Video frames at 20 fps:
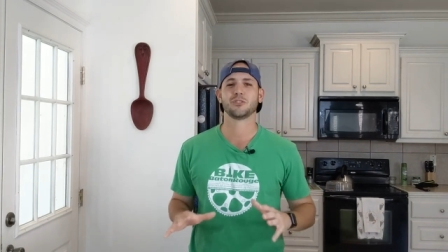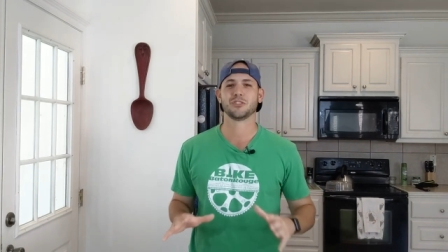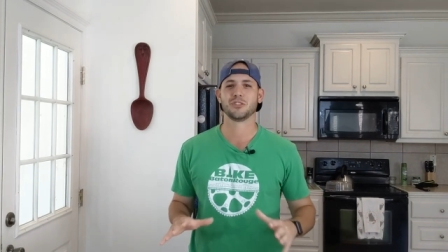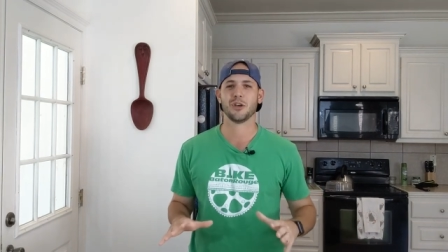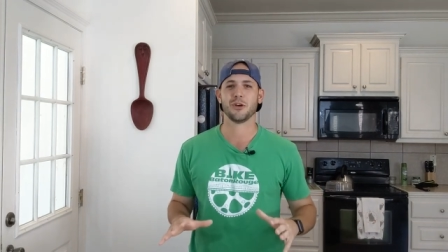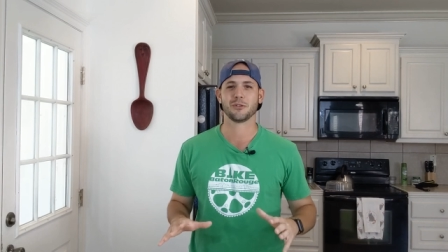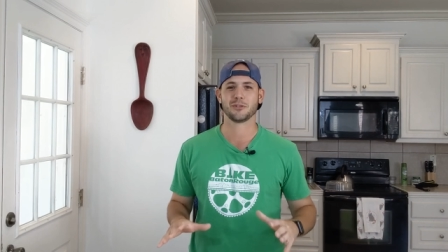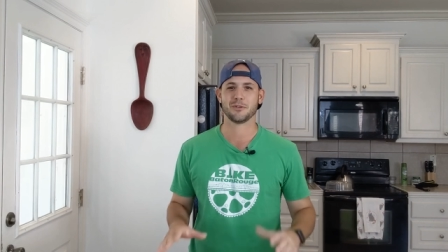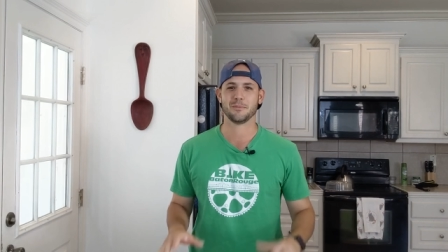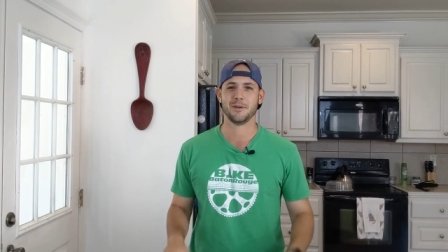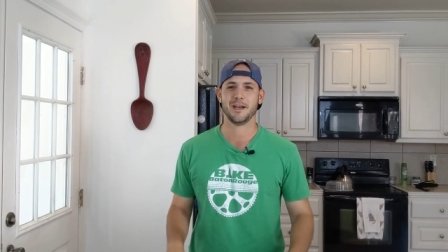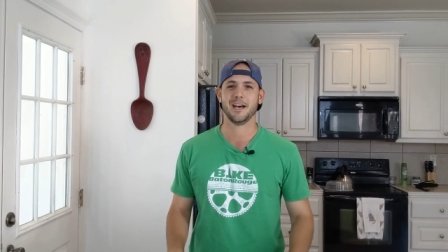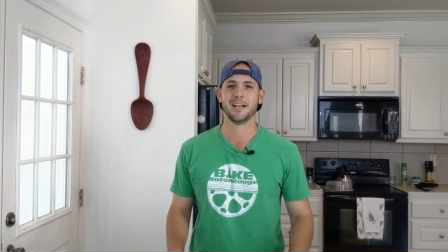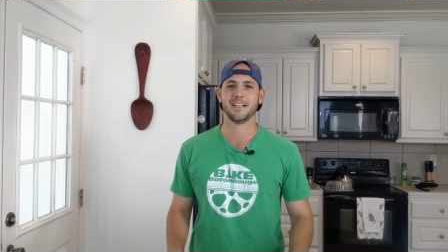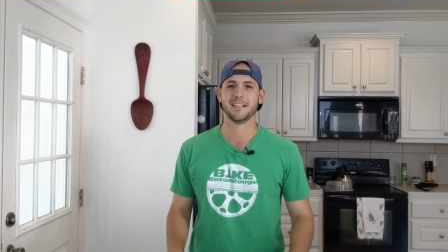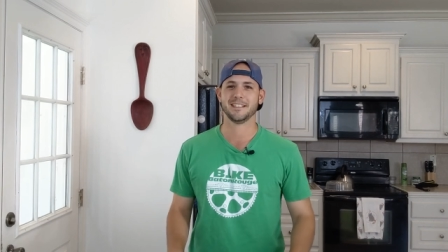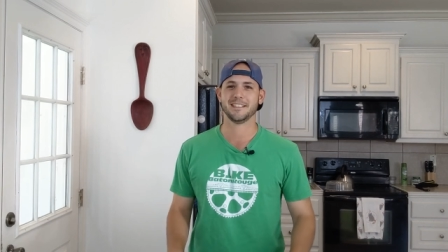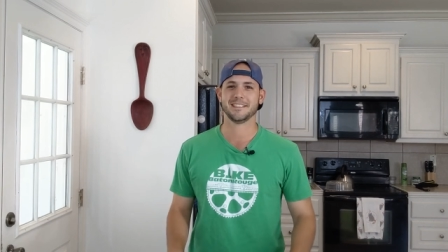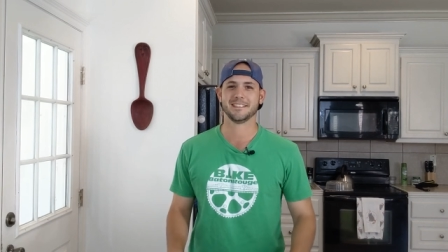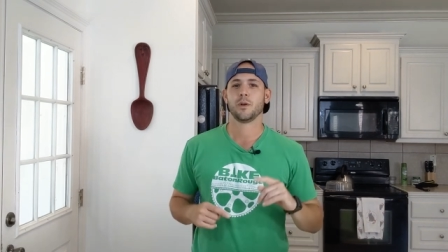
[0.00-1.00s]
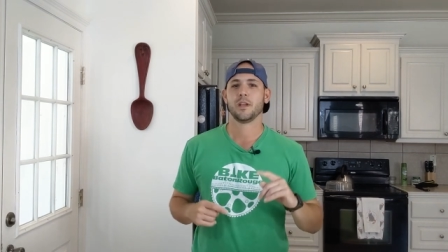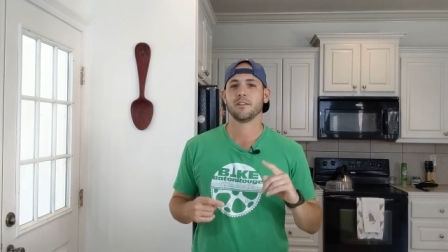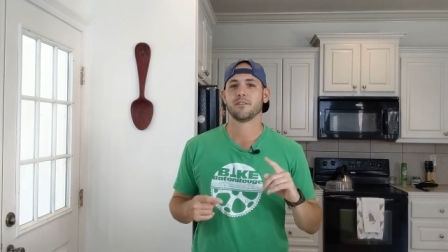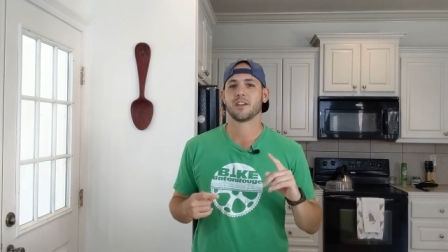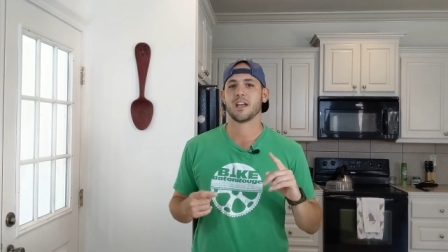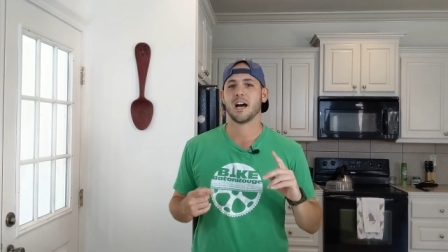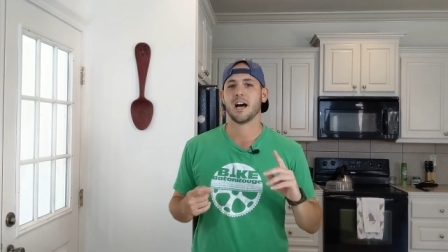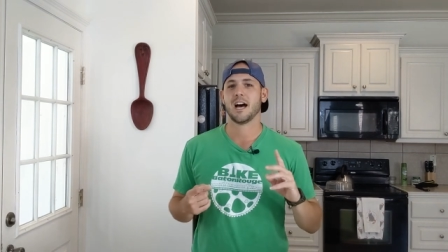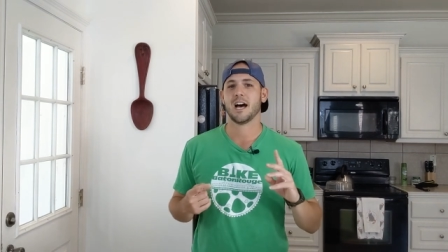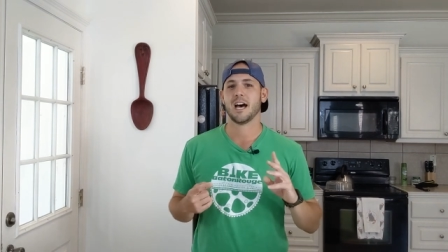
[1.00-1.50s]
stoked about it.
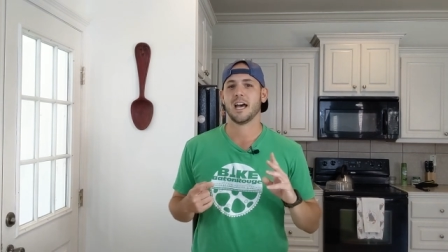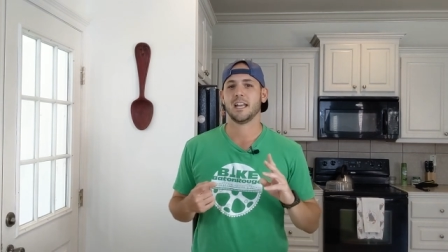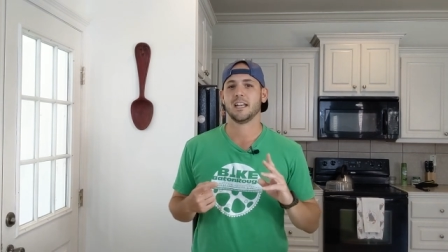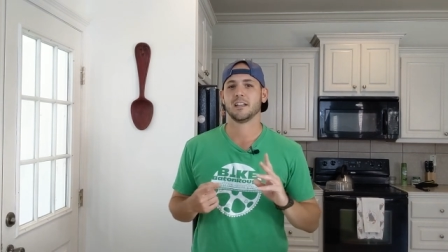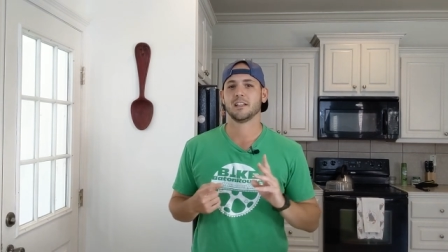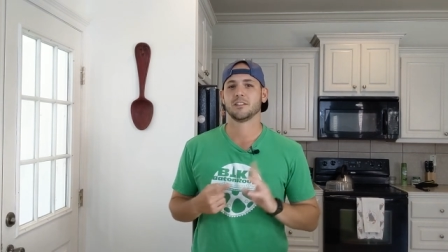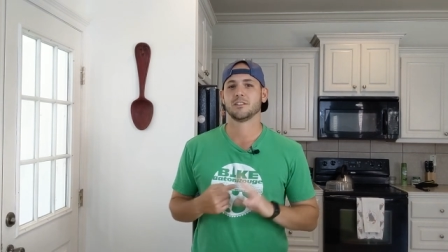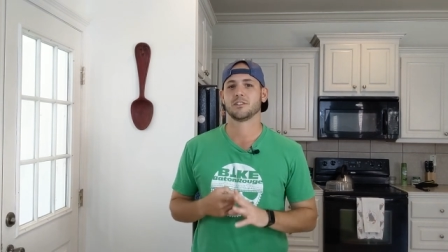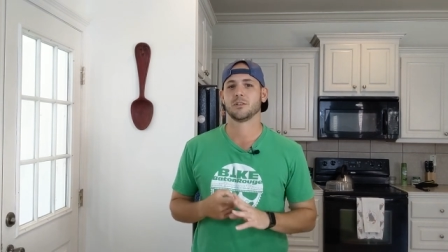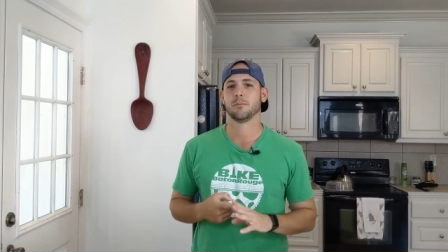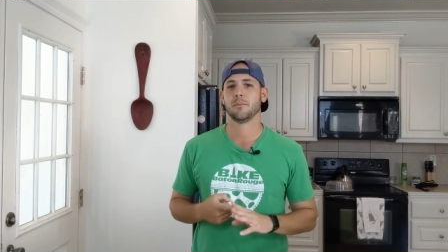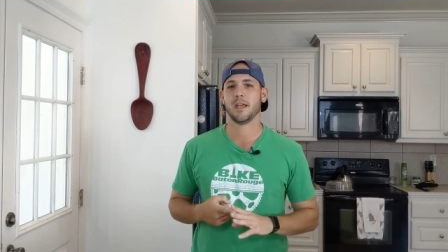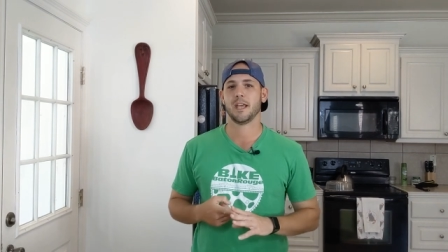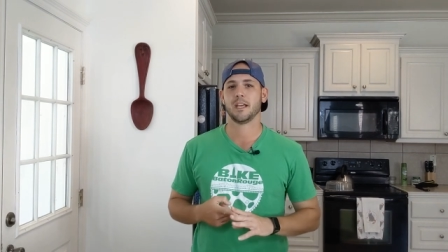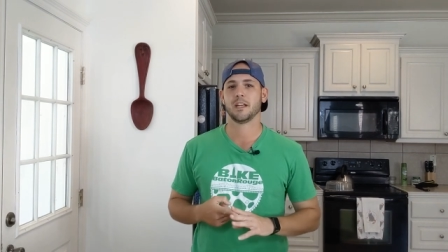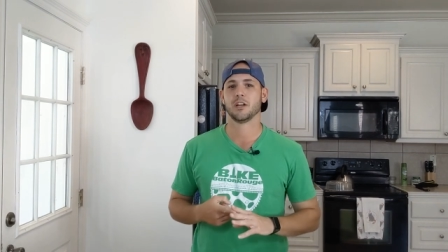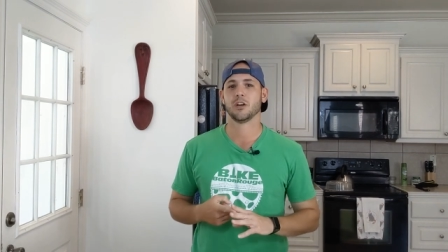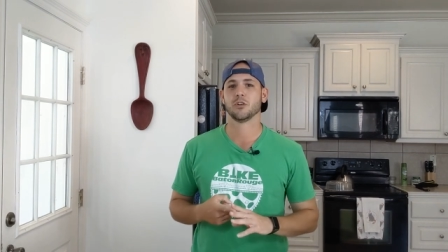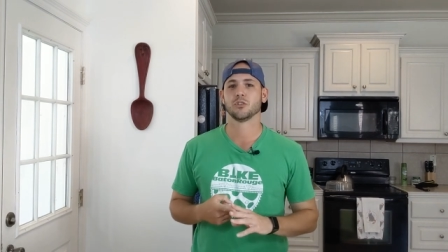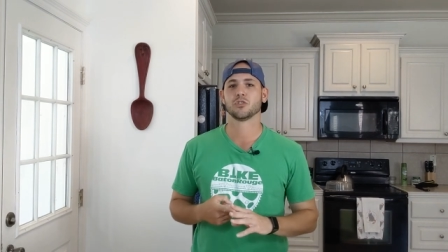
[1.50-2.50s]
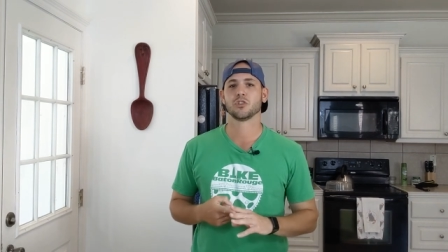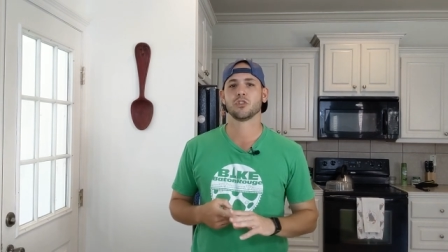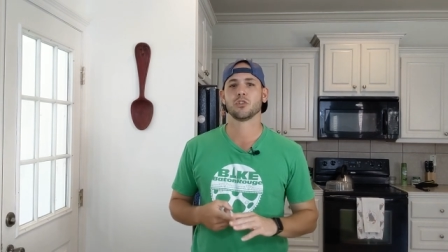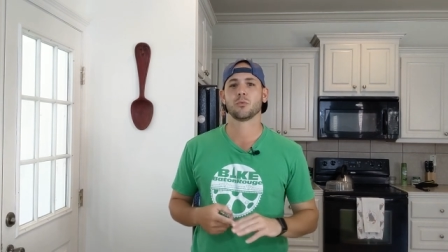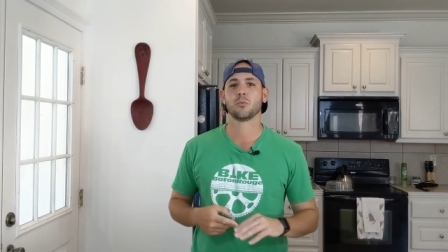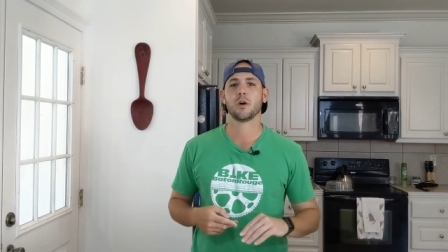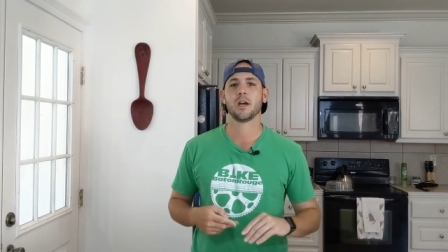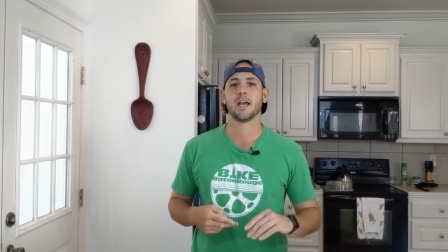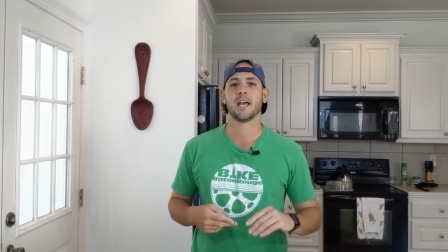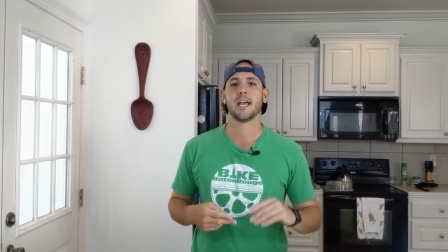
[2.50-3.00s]
We've got tomatoes on
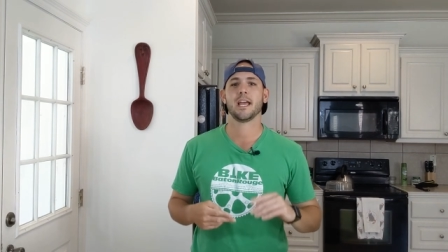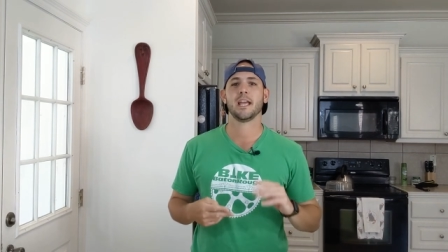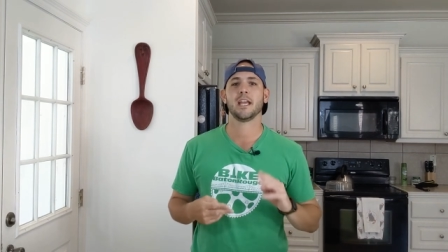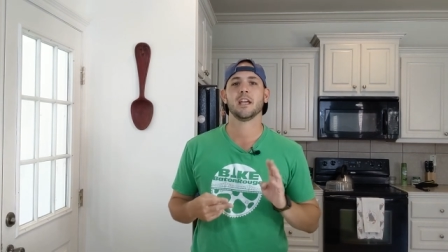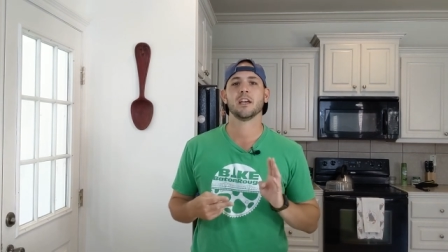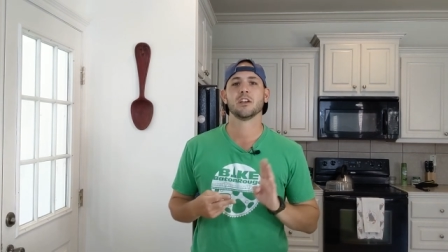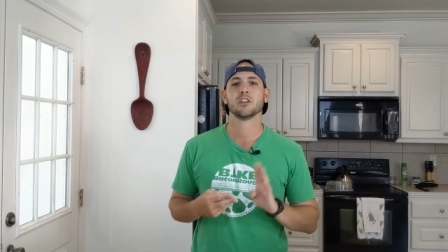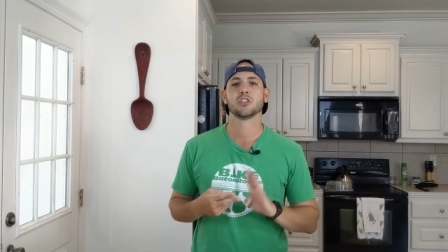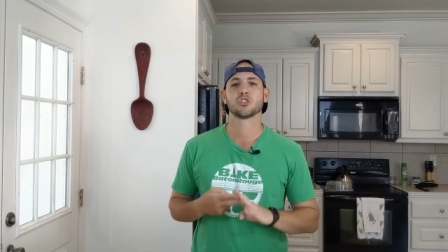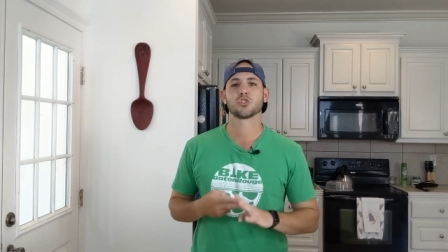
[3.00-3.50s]
the way,